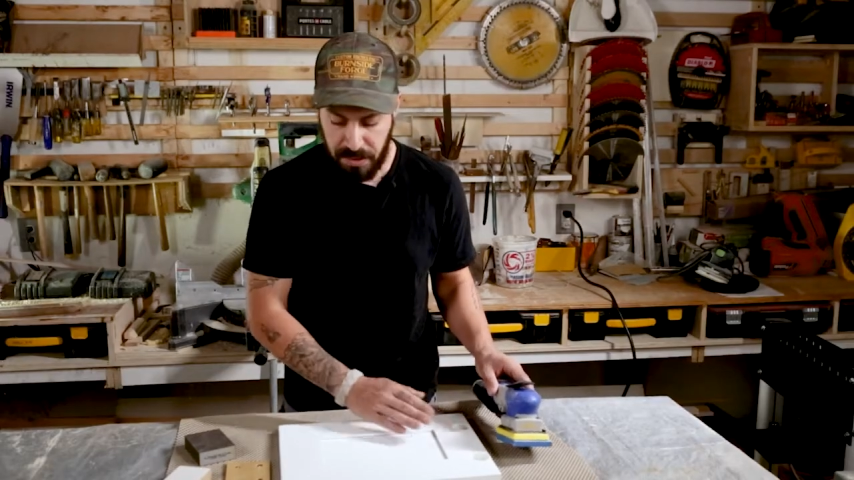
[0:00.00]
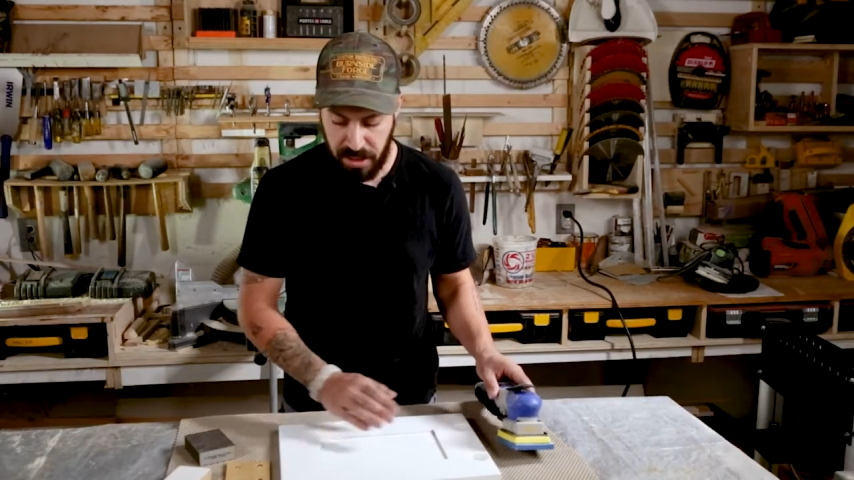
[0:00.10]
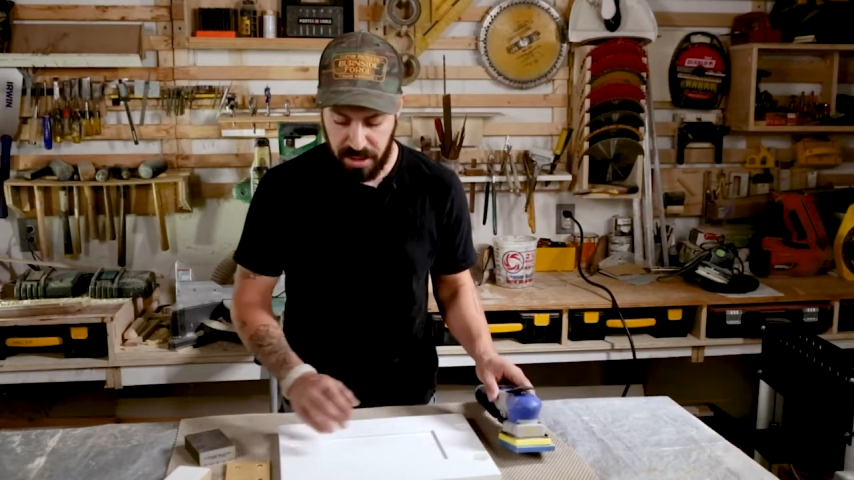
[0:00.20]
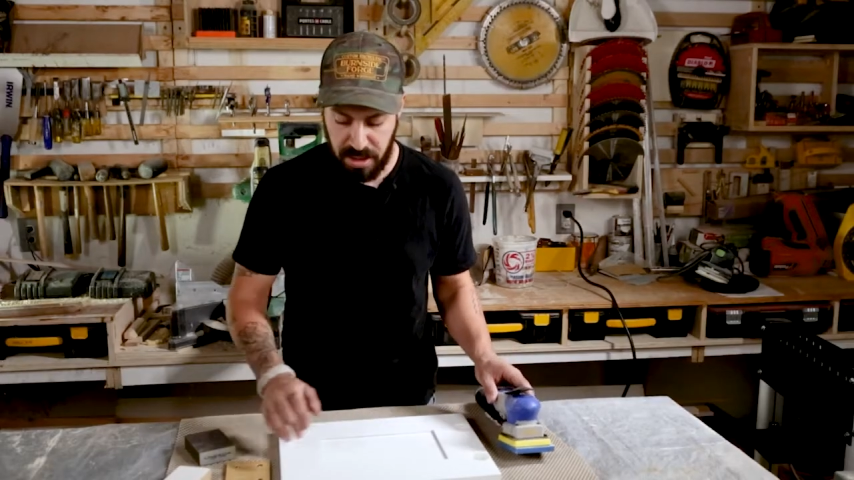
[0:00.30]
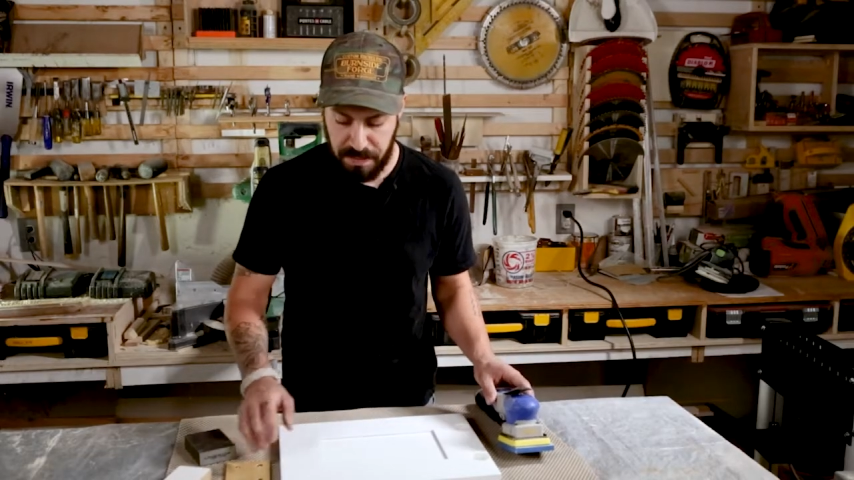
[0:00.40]

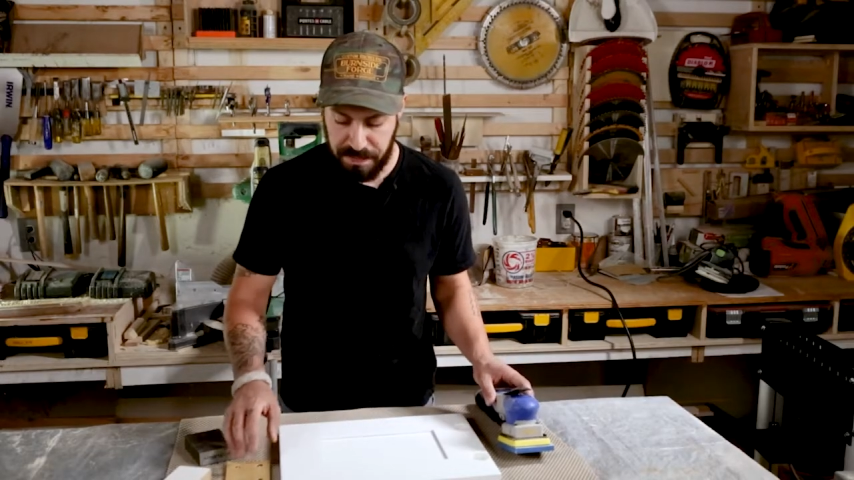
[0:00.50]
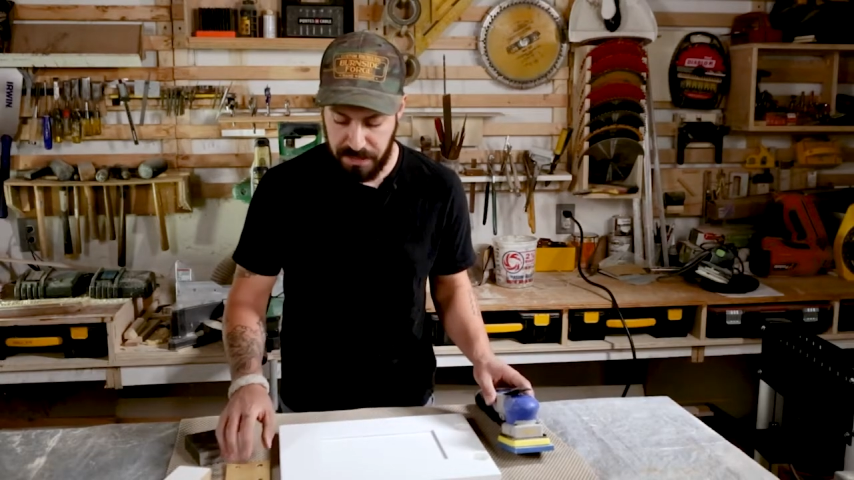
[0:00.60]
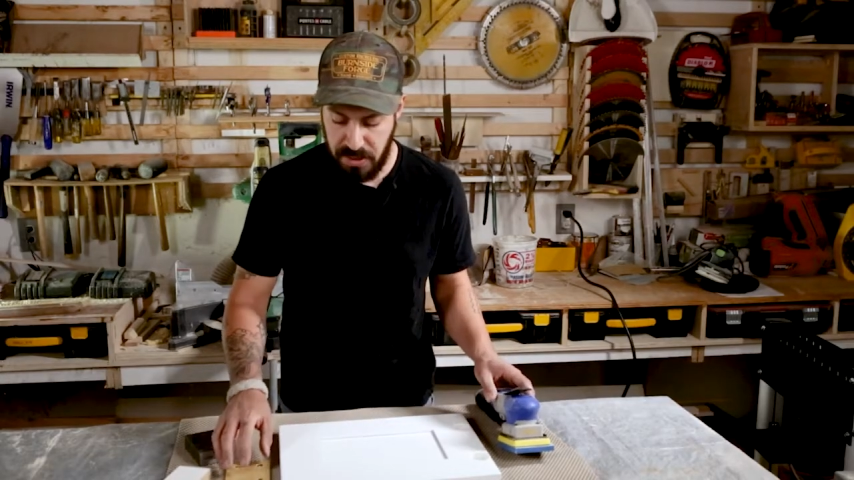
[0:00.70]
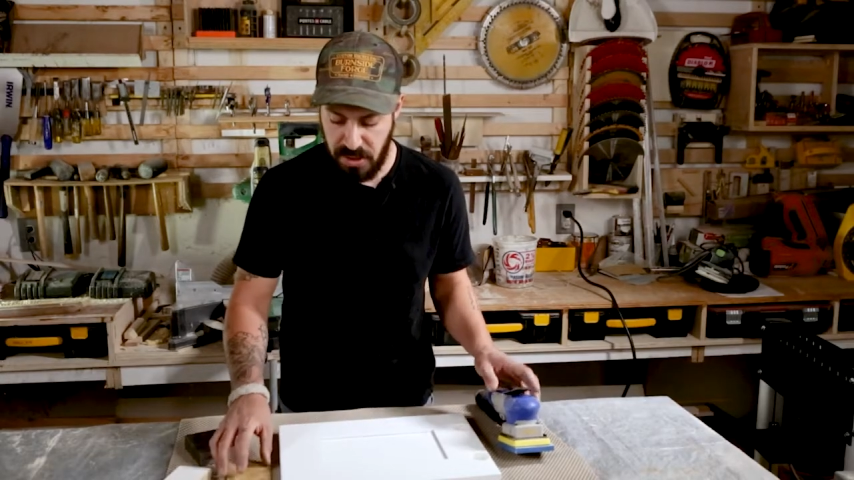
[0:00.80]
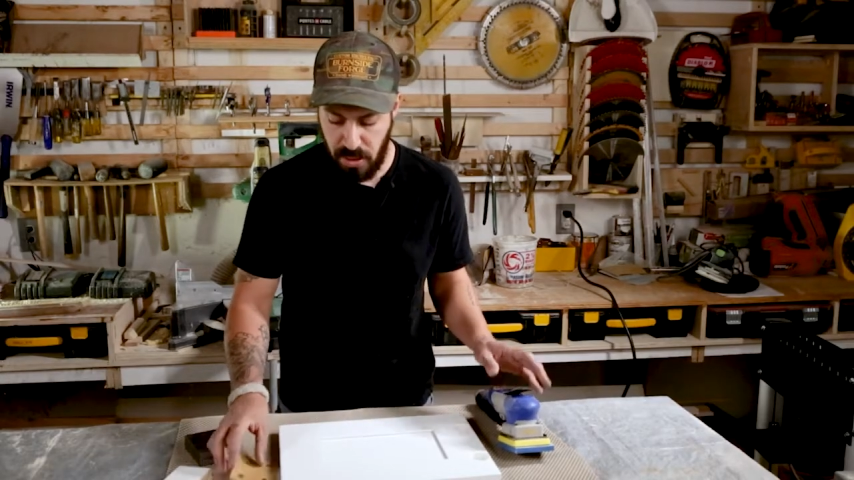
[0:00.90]
Um,
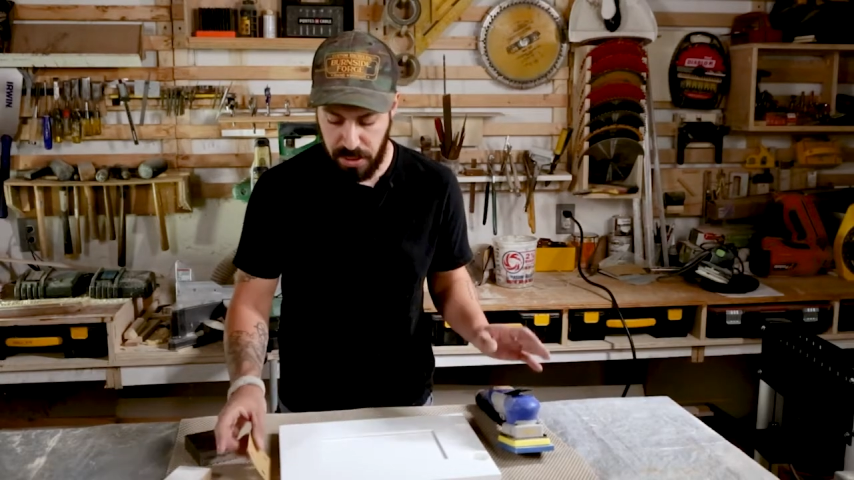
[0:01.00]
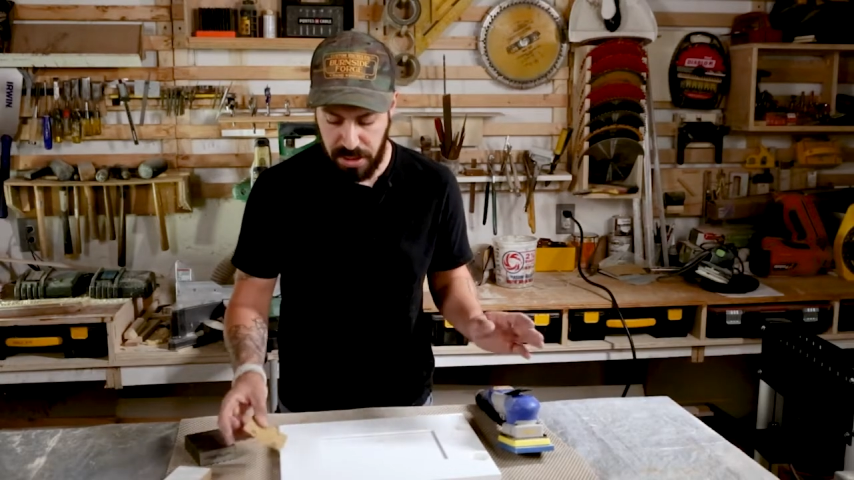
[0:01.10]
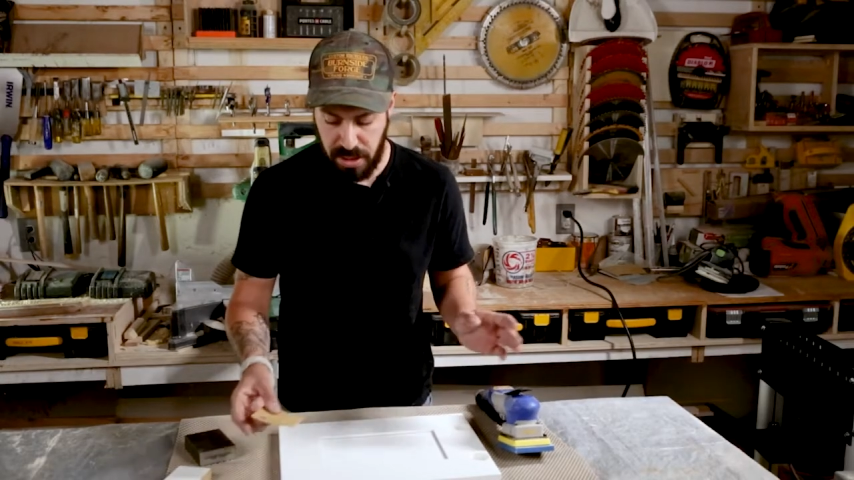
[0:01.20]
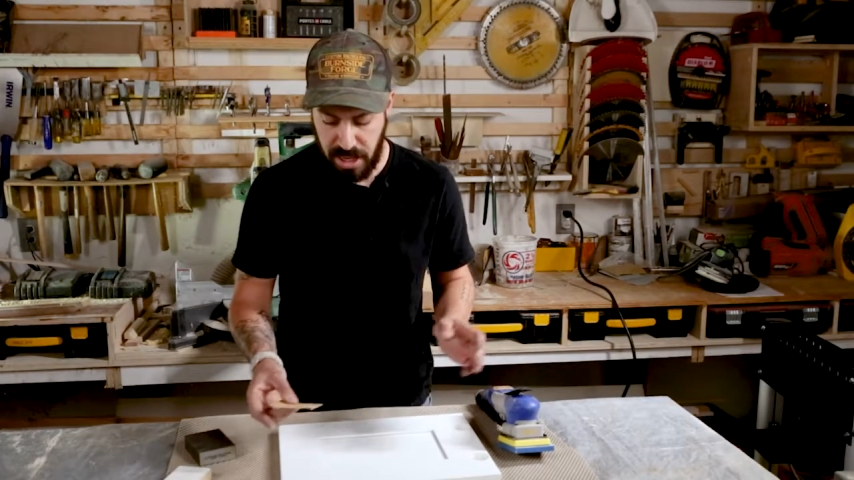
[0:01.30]
so with the